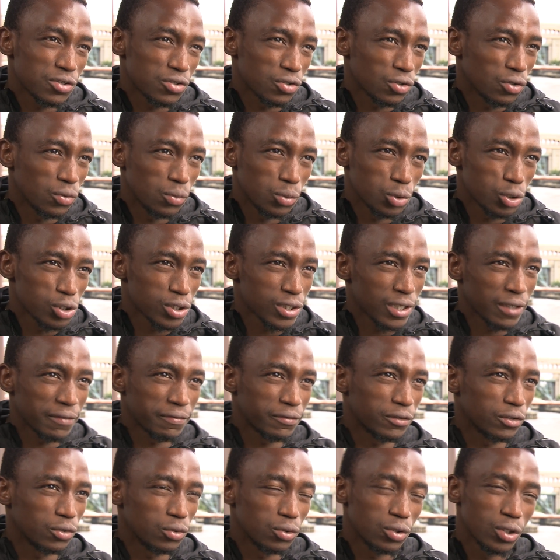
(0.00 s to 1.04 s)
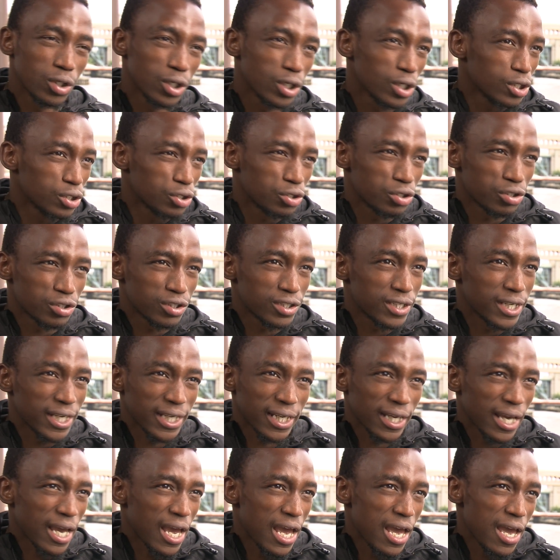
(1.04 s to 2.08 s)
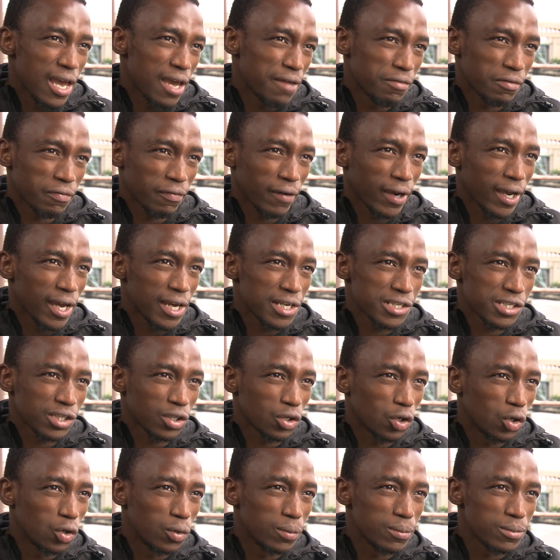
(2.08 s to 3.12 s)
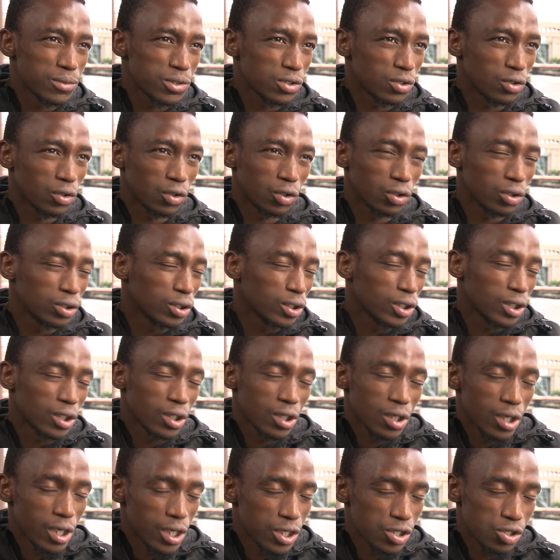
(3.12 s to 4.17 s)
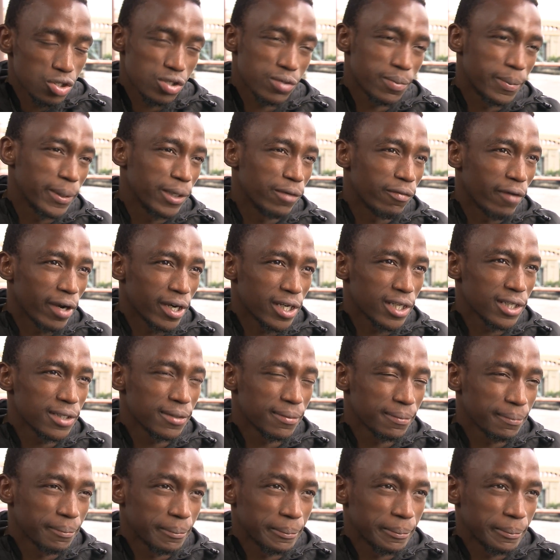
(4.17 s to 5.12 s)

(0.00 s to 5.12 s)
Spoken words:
so we just have to just take every fight as it comes, you know, and just be ready.